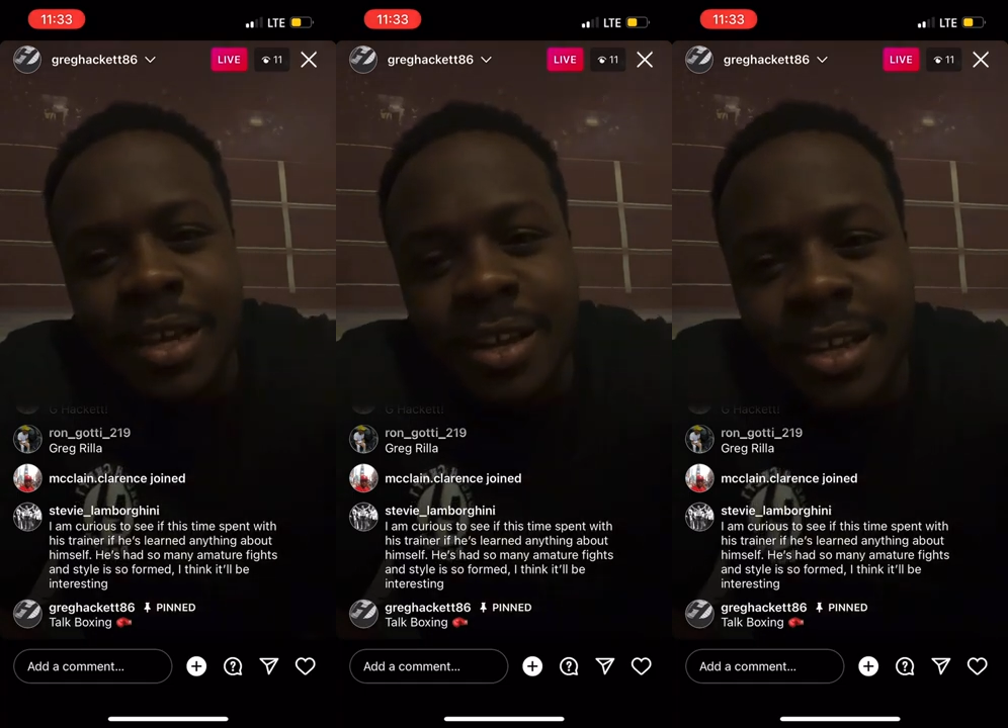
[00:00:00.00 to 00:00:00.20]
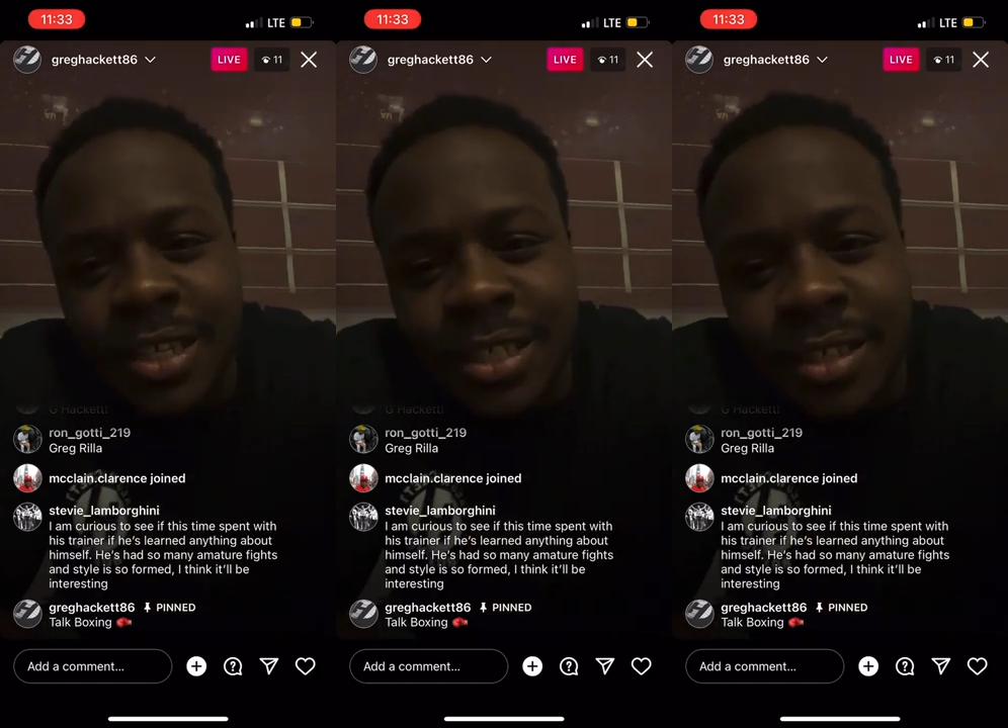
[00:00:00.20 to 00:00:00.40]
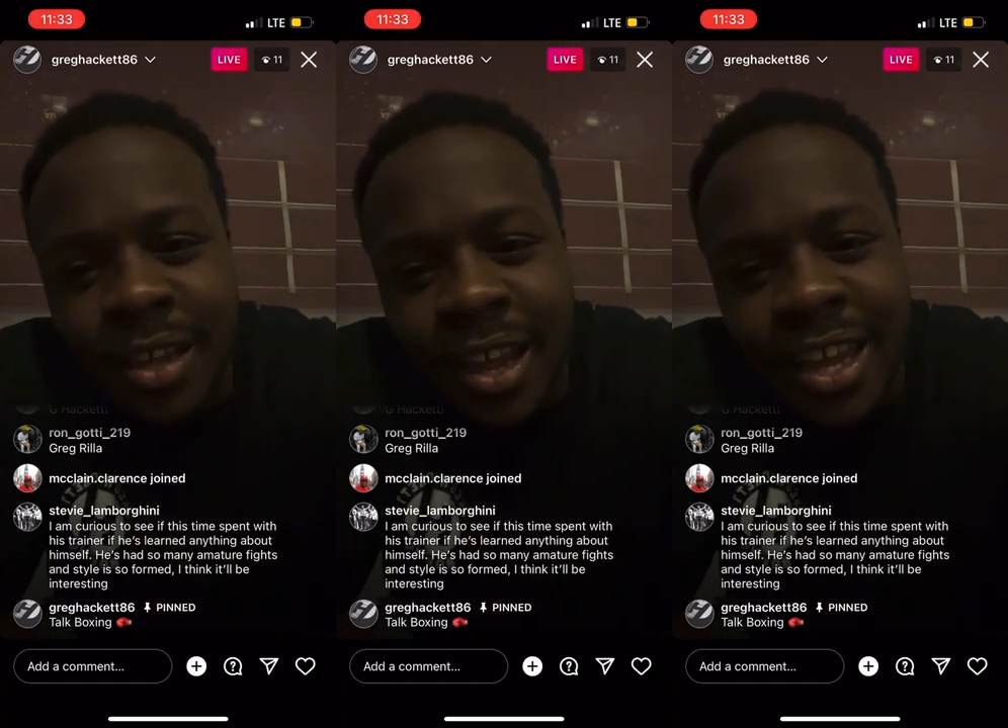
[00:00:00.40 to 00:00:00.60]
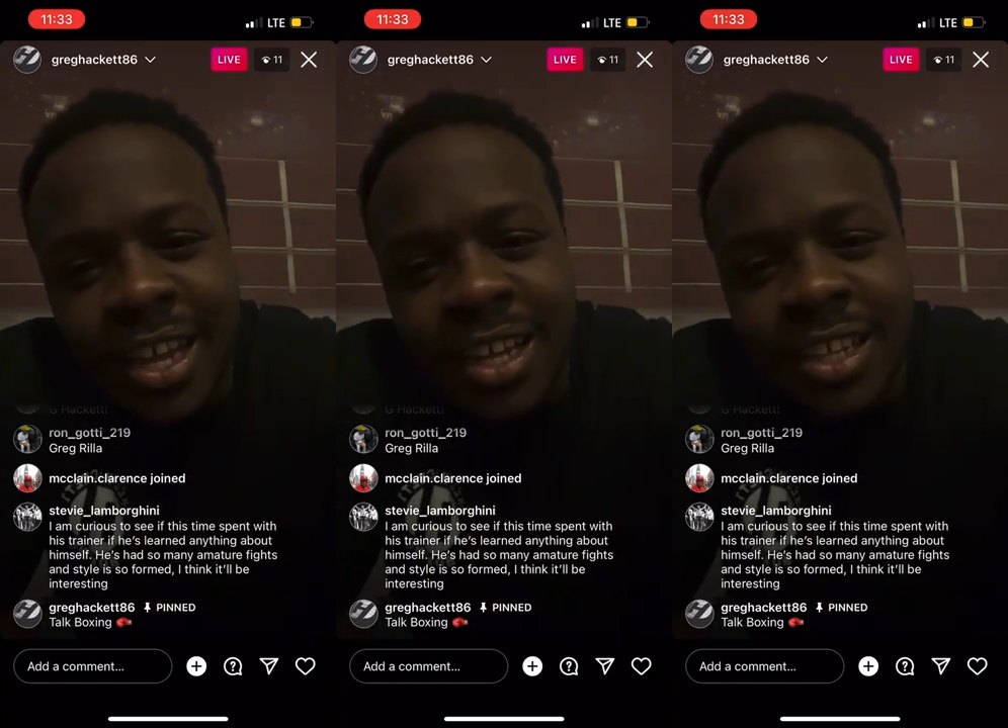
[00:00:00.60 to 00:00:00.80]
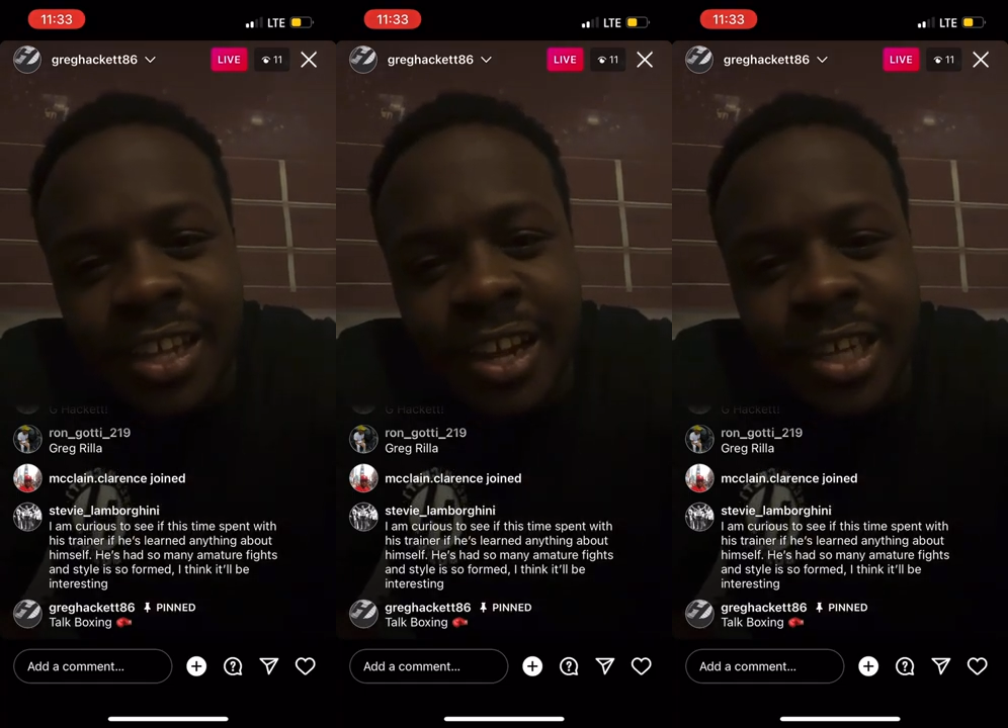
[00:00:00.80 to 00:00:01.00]
because
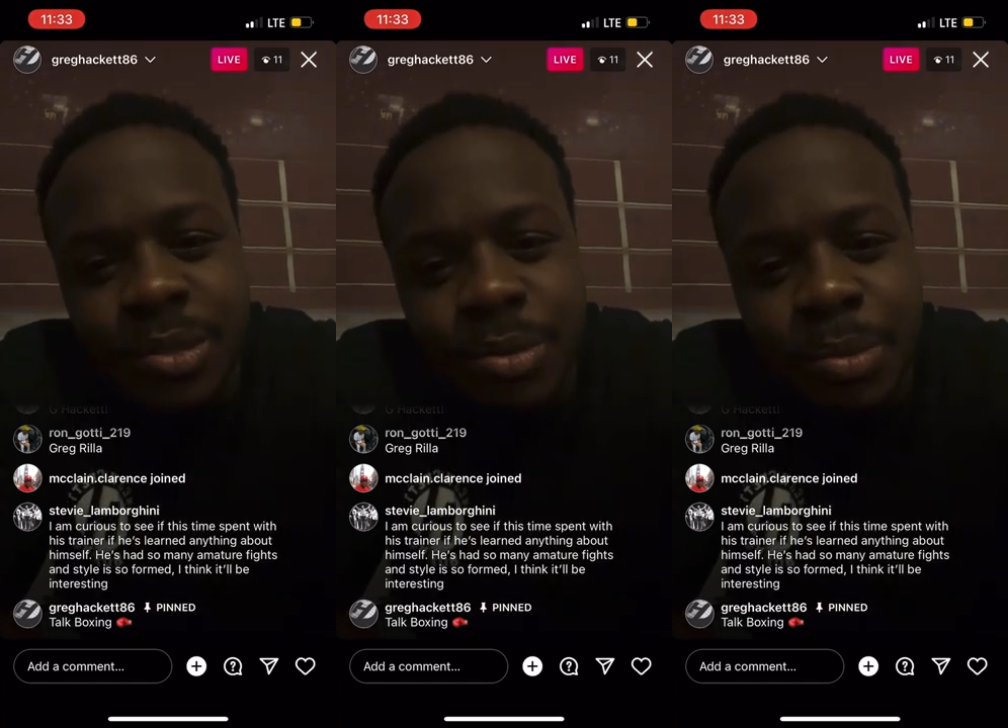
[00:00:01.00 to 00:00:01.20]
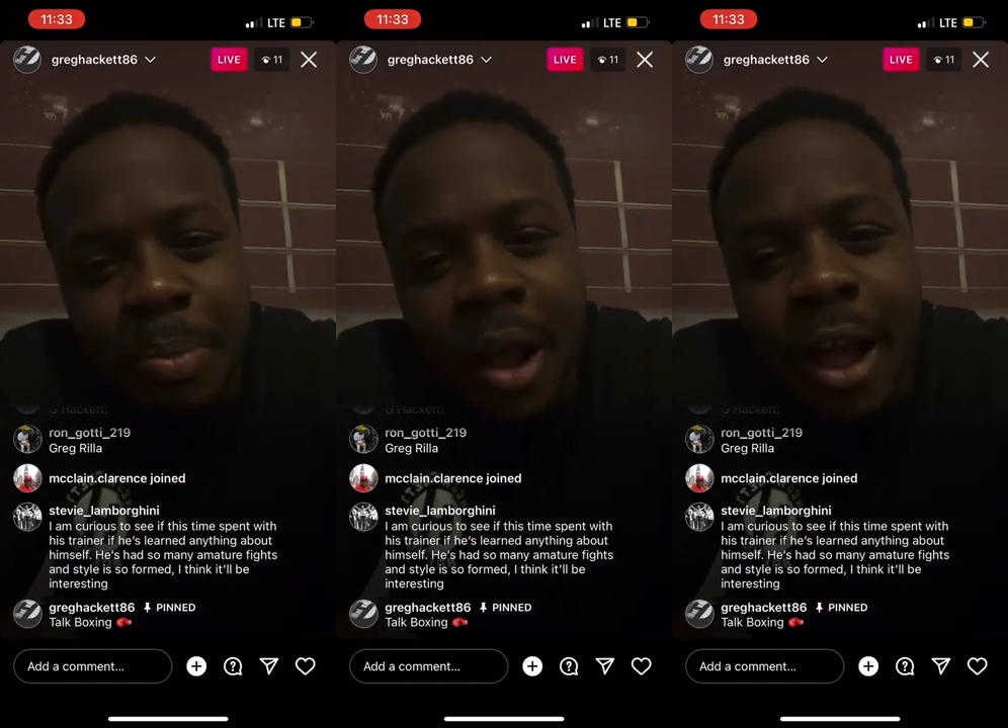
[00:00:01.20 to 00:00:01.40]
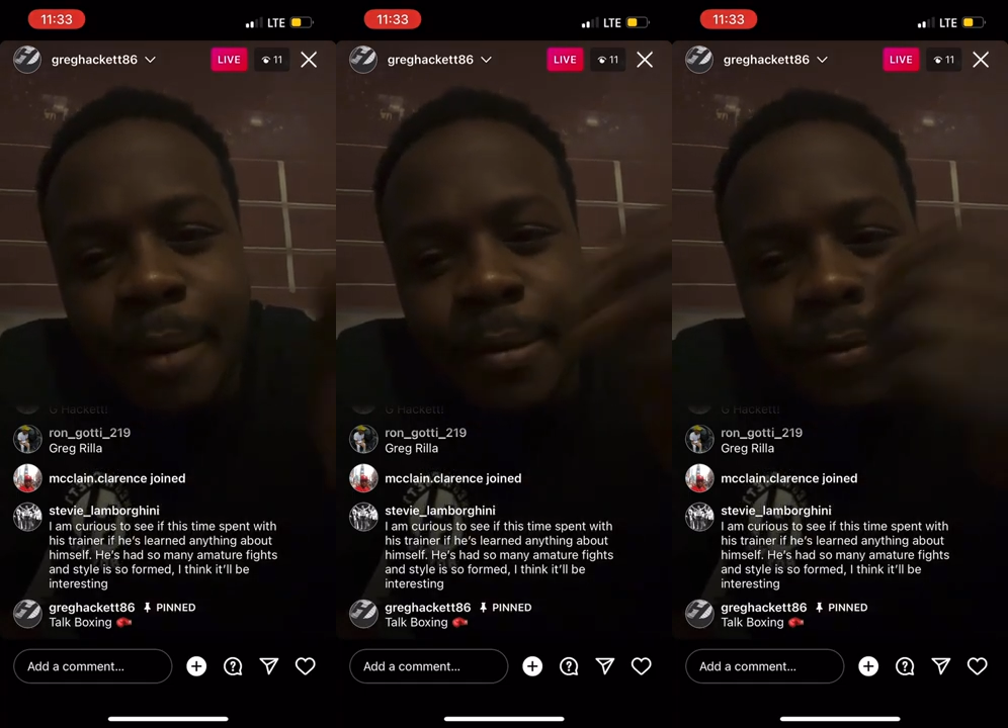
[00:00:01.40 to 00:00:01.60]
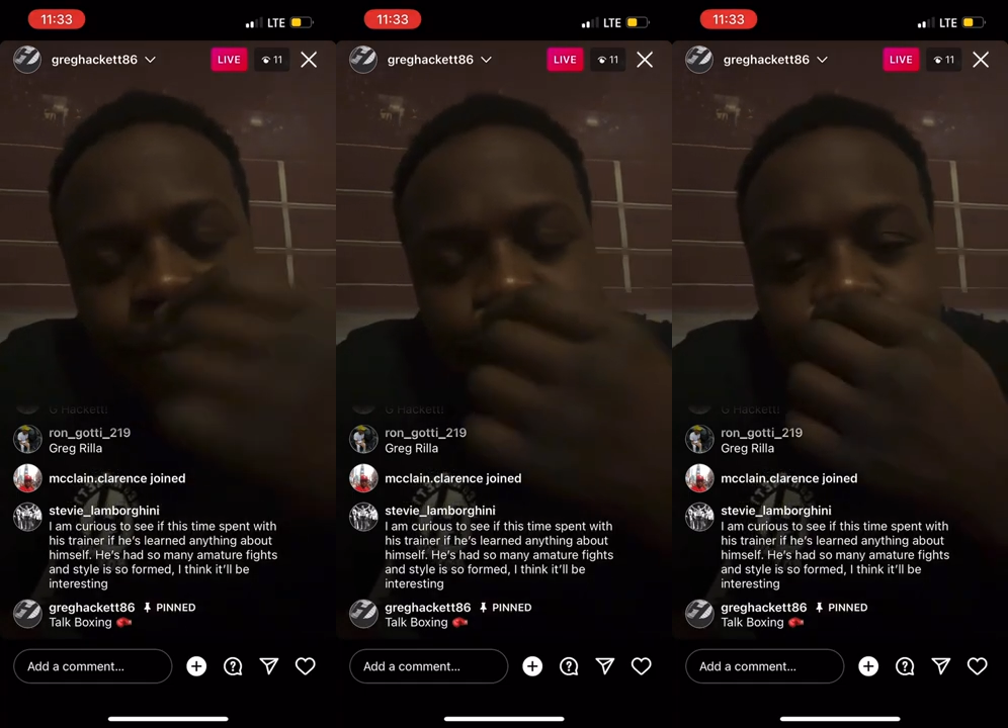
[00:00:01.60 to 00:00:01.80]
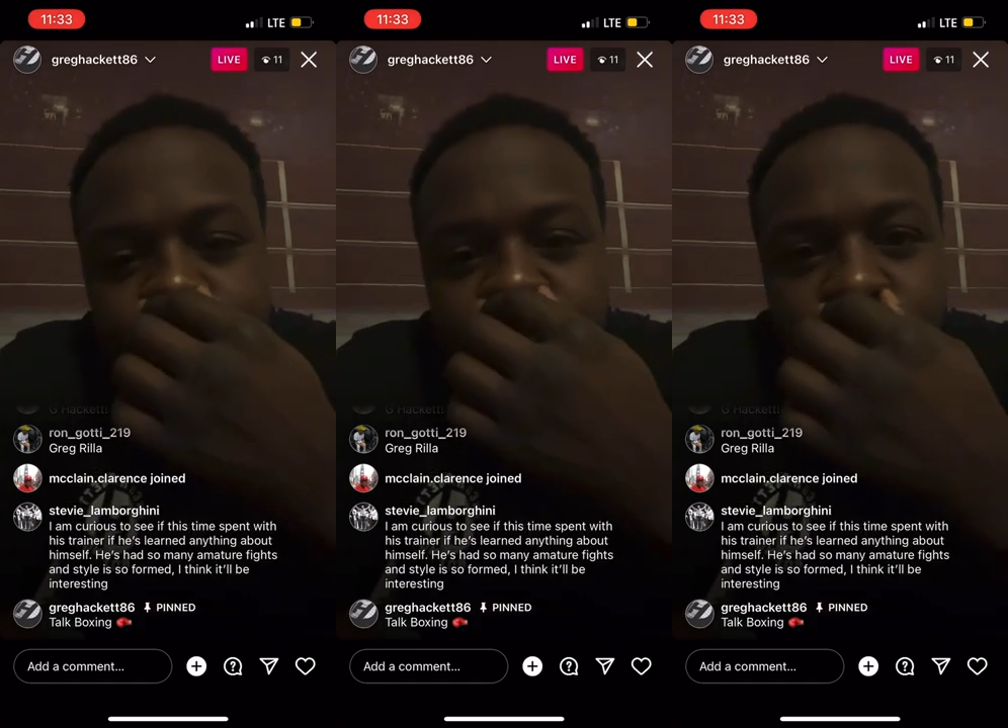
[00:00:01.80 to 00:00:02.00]
a Clarence was
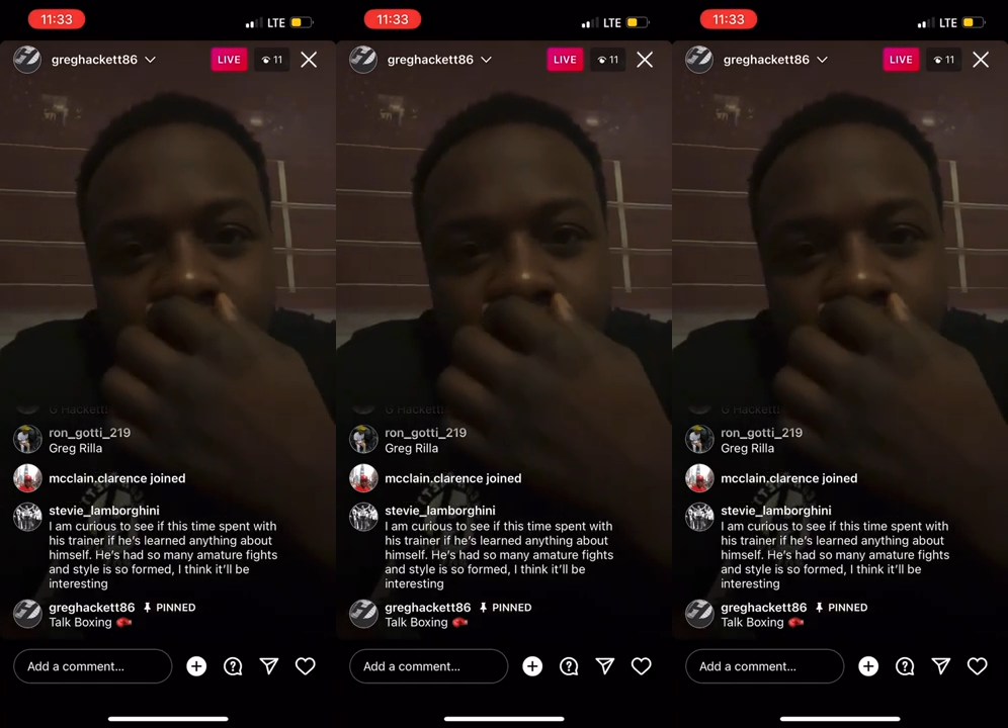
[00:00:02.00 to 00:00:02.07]
popping.